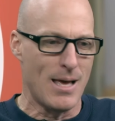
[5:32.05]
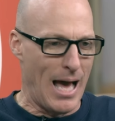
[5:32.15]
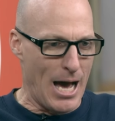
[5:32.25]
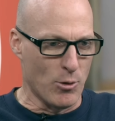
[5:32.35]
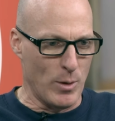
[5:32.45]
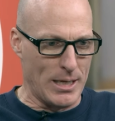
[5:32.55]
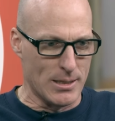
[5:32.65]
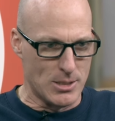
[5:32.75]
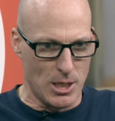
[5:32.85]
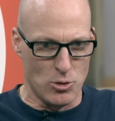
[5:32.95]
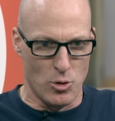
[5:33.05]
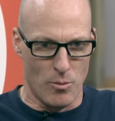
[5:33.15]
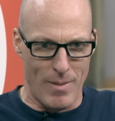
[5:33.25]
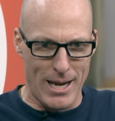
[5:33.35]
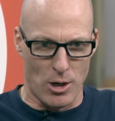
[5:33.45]
How do we continue to
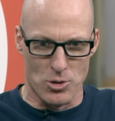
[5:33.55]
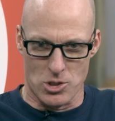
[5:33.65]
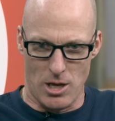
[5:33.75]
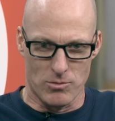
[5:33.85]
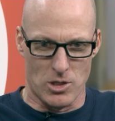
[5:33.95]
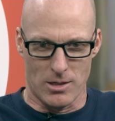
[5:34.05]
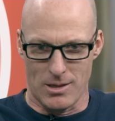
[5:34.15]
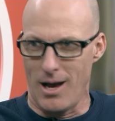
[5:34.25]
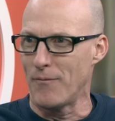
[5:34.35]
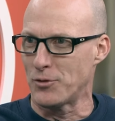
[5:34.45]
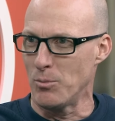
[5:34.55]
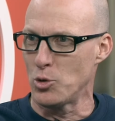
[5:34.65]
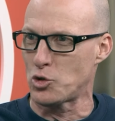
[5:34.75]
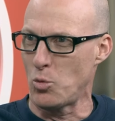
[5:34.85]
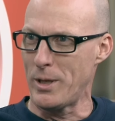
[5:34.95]
make ourselves
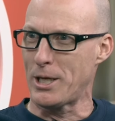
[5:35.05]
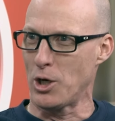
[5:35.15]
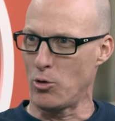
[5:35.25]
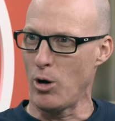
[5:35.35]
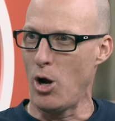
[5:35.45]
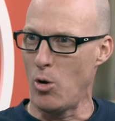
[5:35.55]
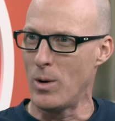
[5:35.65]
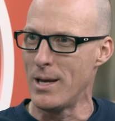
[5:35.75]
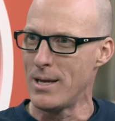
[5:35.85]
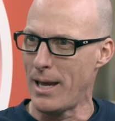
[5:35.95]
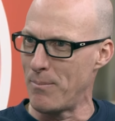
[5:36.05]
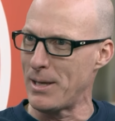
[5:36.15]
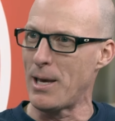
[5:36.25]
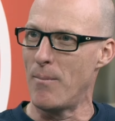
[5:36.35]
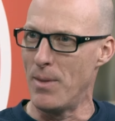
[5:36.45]
uncomfortable so we can grow and
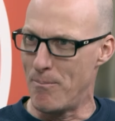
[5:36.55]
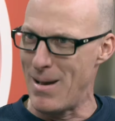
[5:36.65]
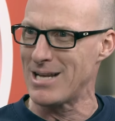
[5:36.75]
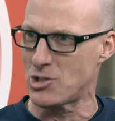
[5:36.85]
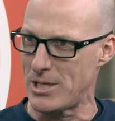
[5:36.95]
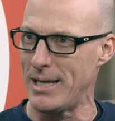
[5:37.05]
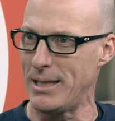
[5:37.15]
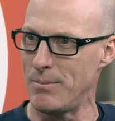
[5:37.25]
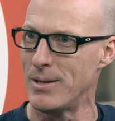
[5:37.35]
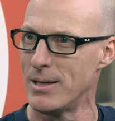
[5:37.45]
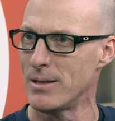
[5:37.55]
become the best team